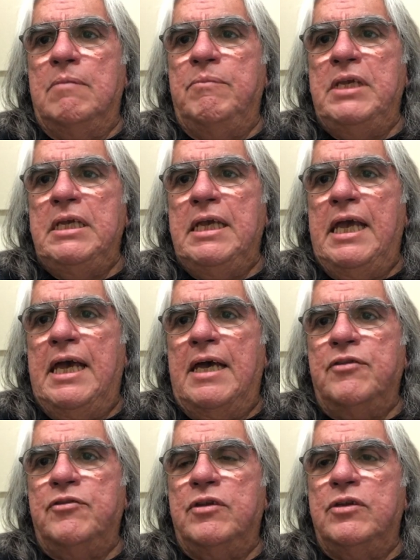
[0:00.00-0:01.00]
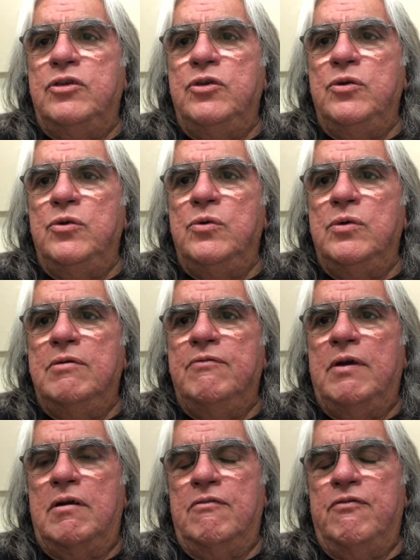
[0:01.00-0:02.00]
being asked to
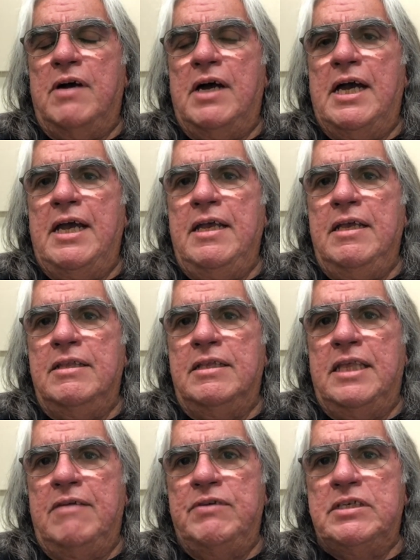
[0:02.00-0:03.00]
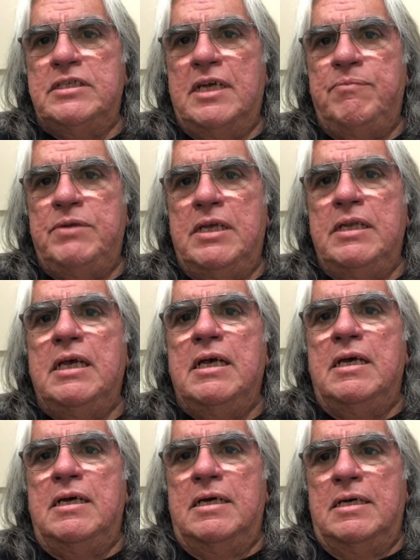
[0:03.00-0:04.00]
verify that they've accepted
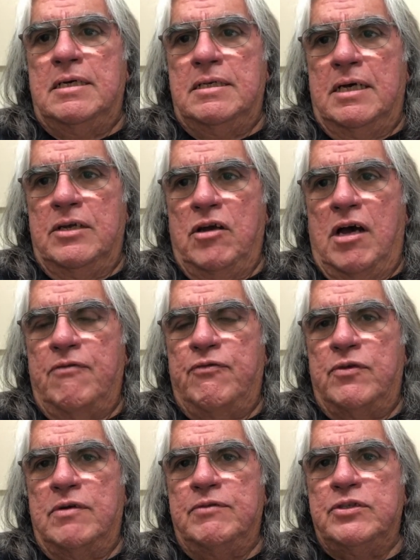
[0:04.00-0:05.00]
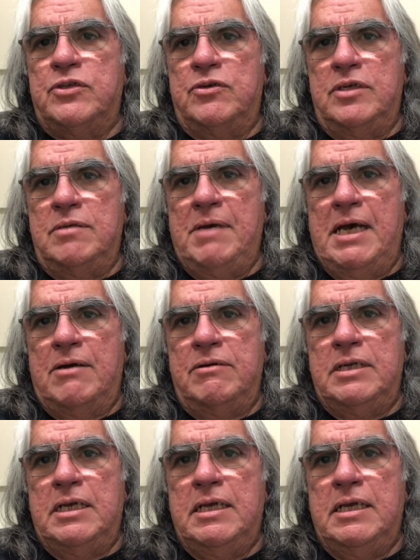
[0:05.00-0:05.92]
an offer of a certain amount,